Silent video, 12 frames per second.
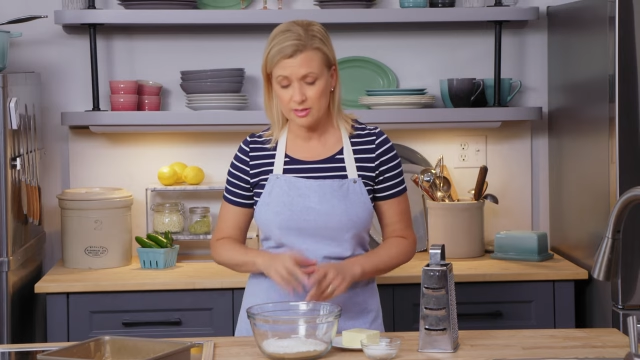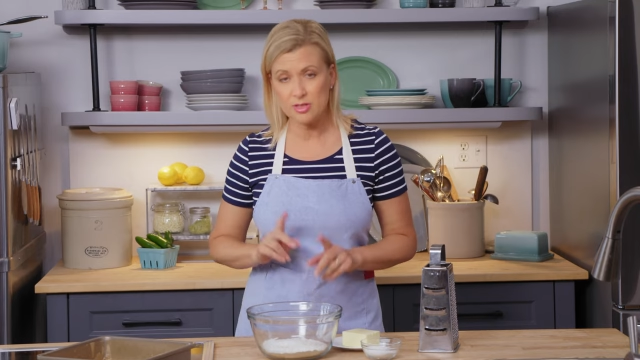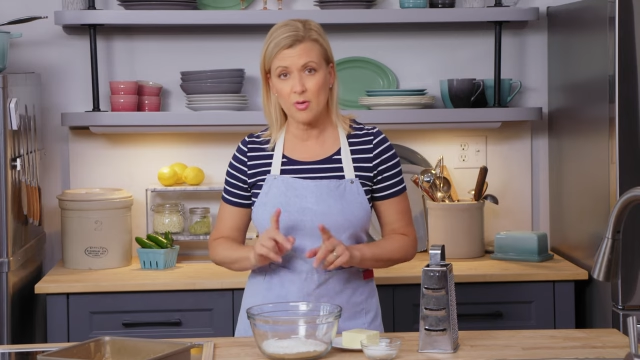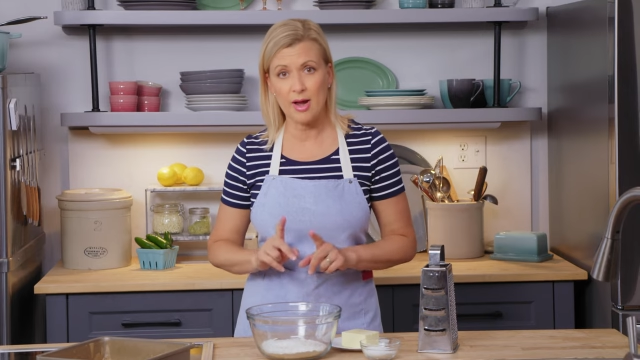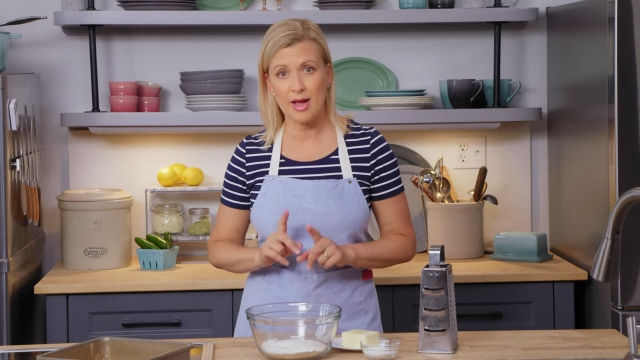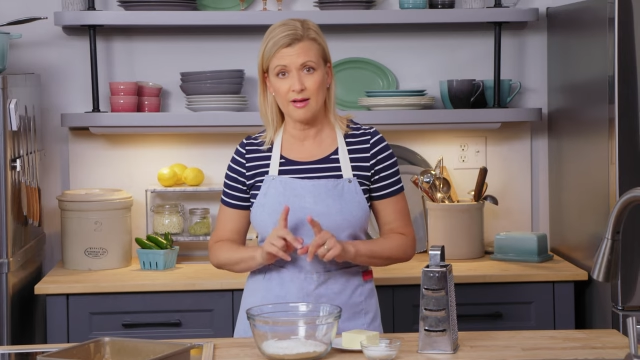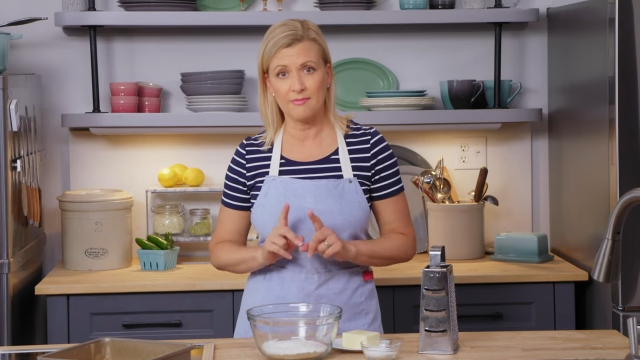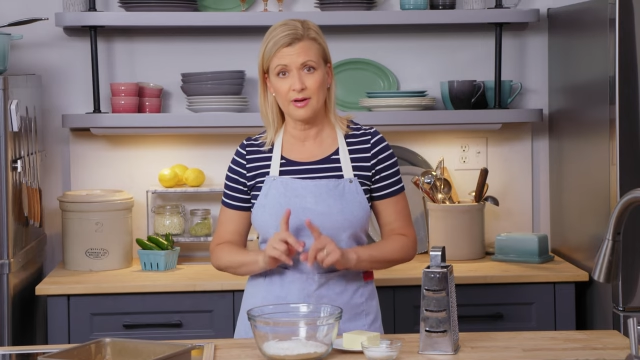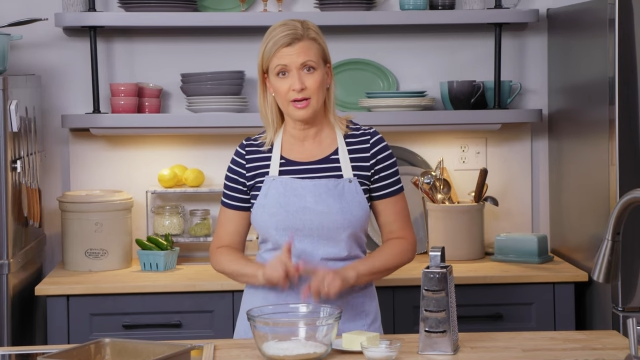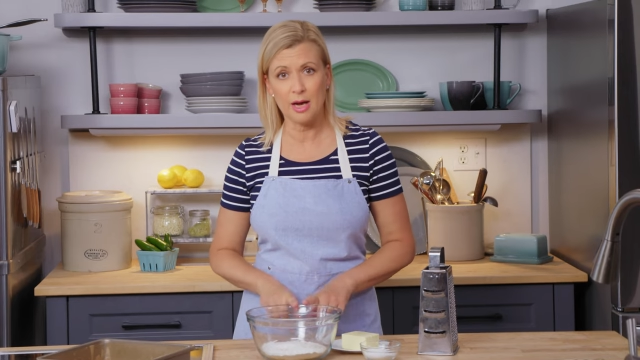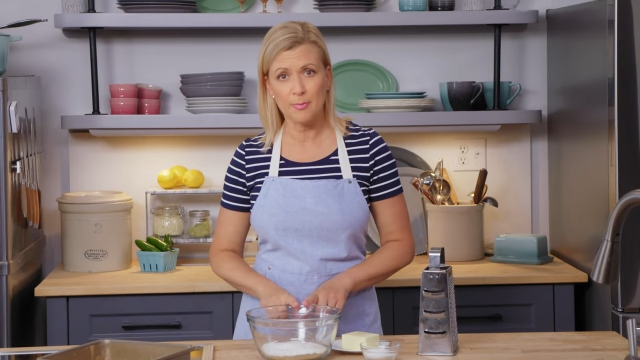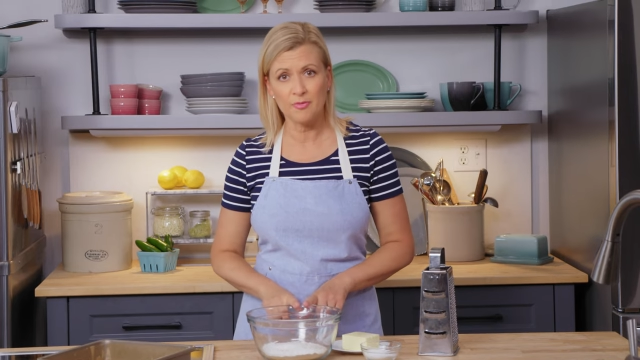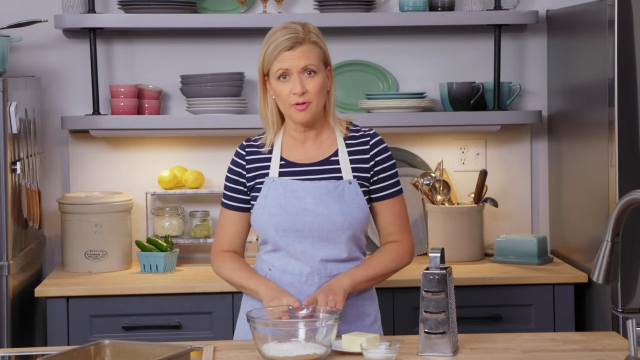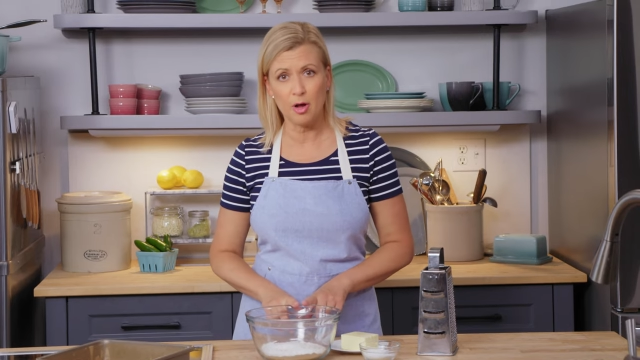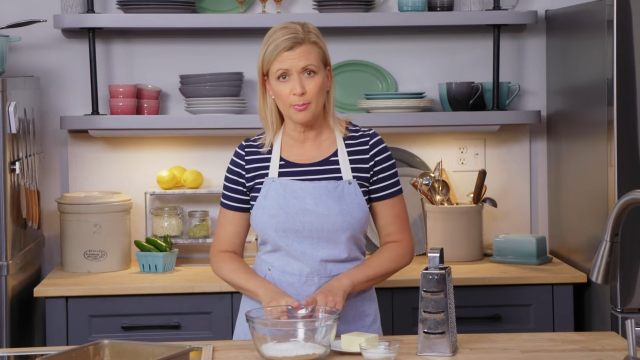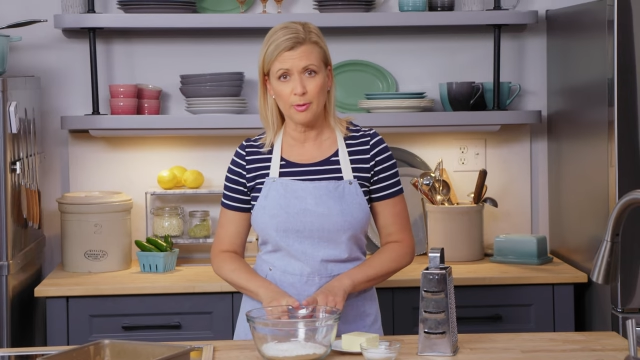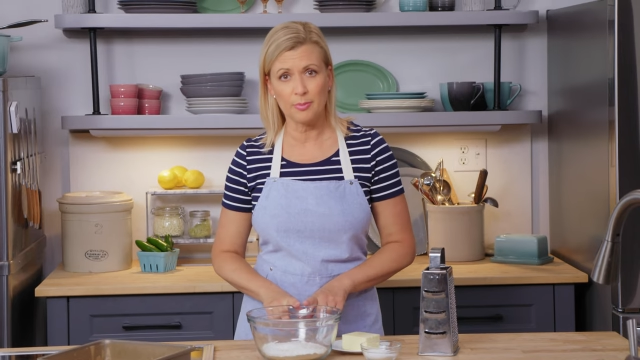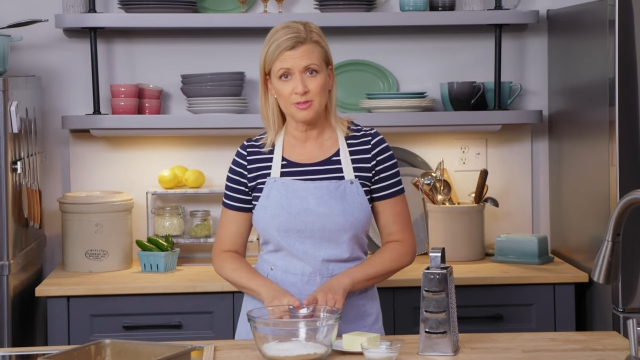So I have a cup of
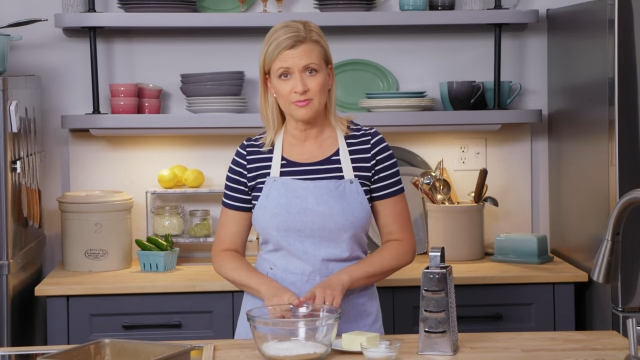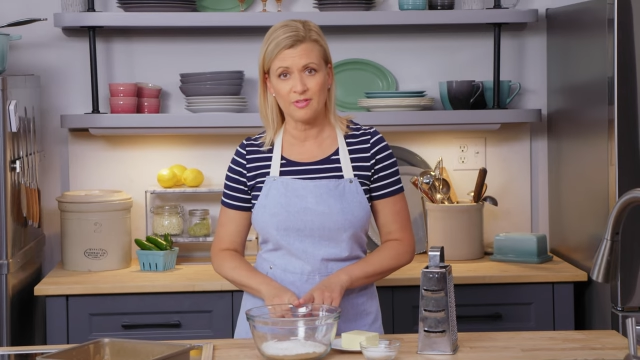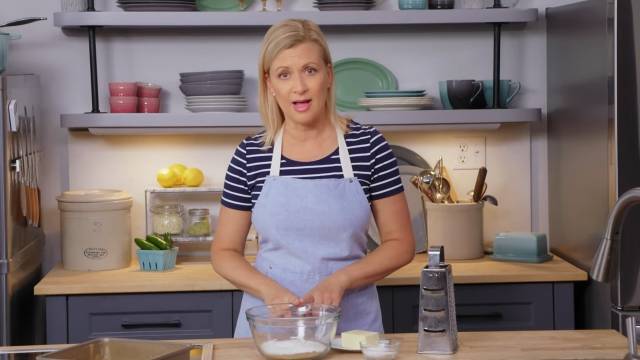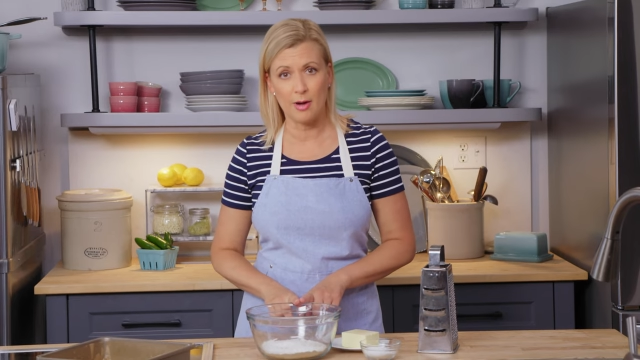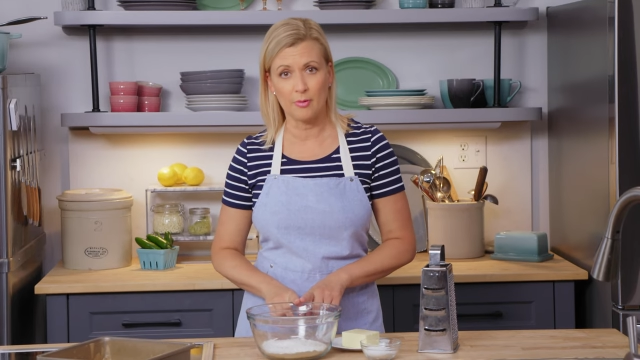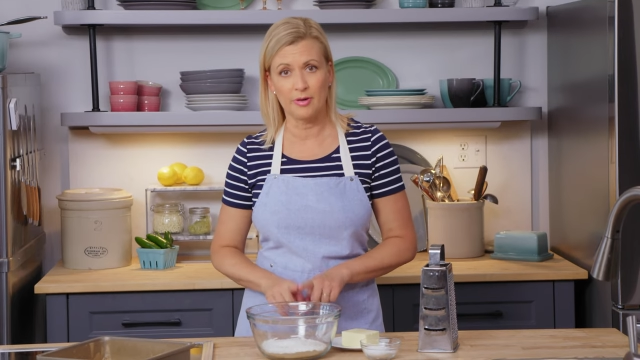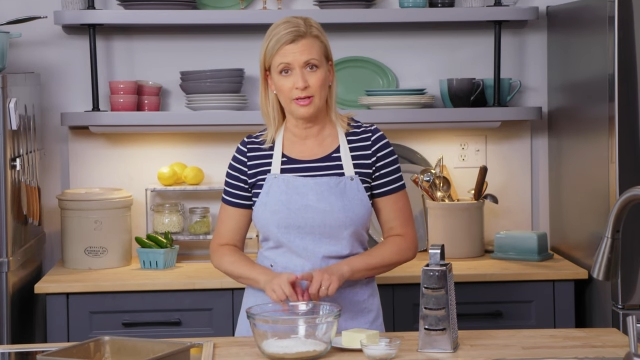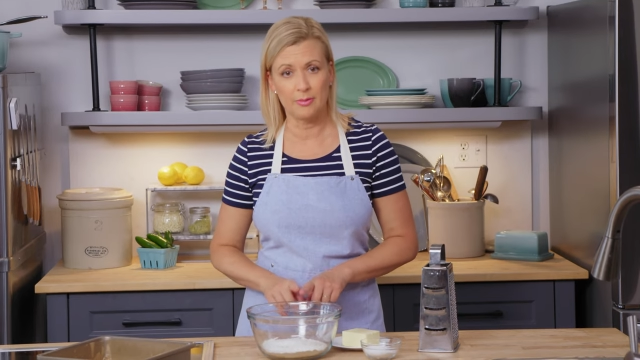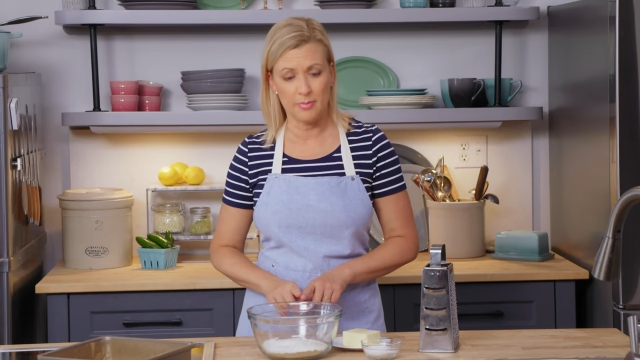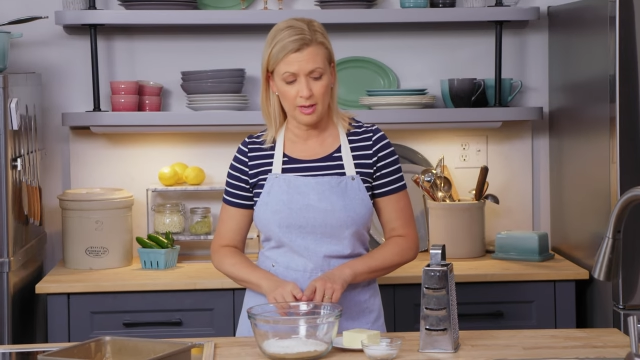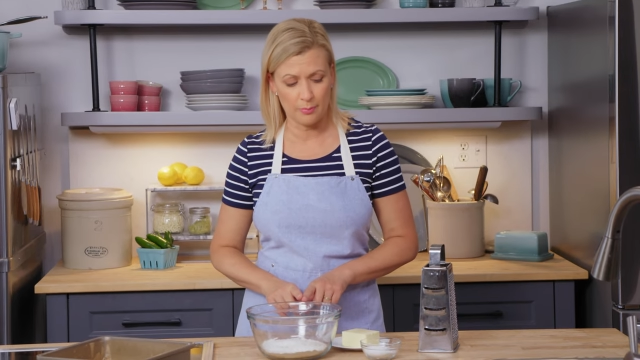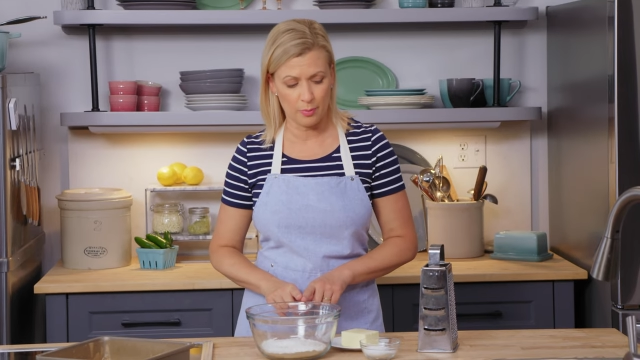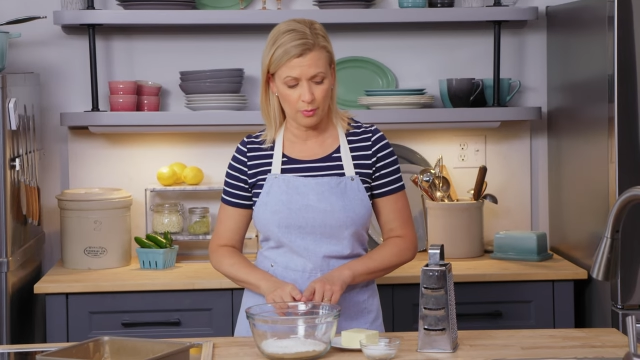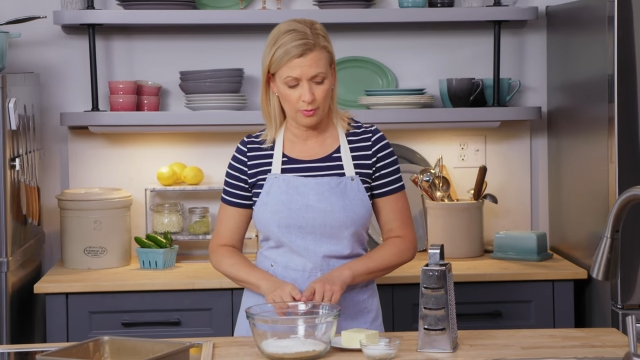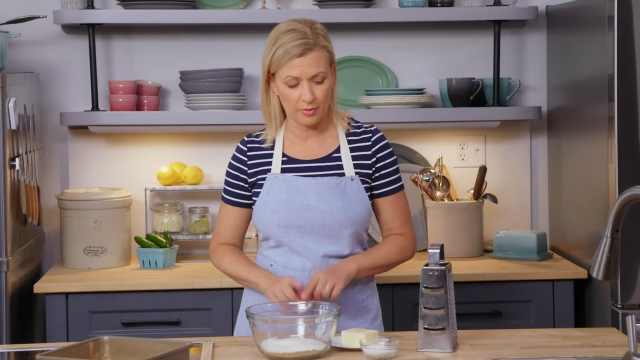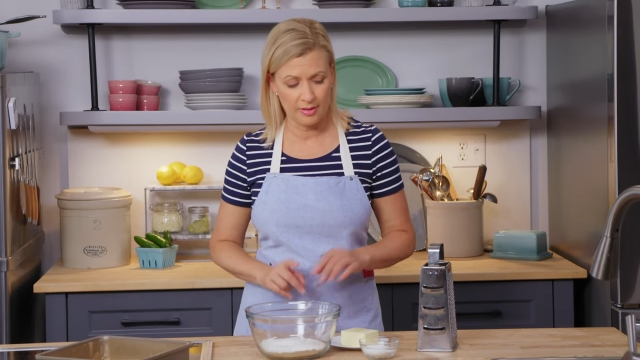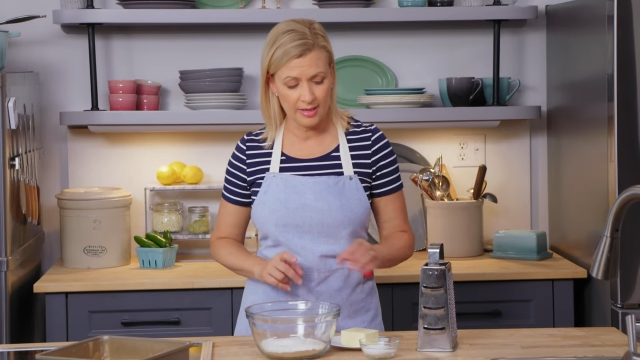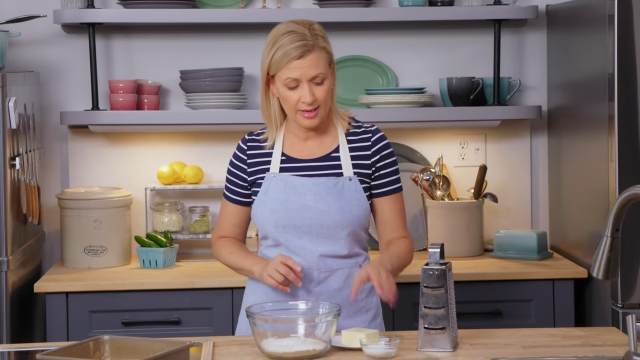all-purpose flour in my
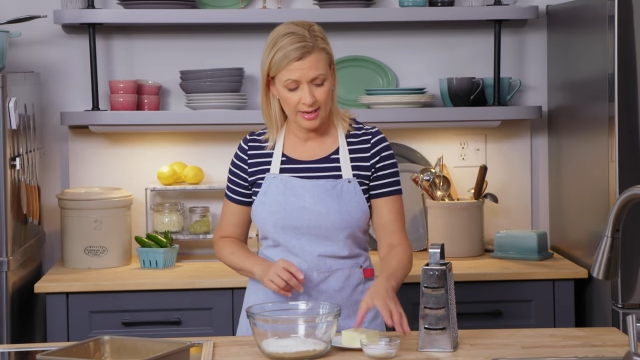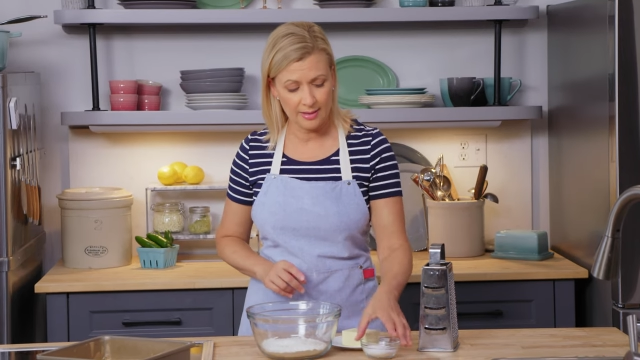bowl,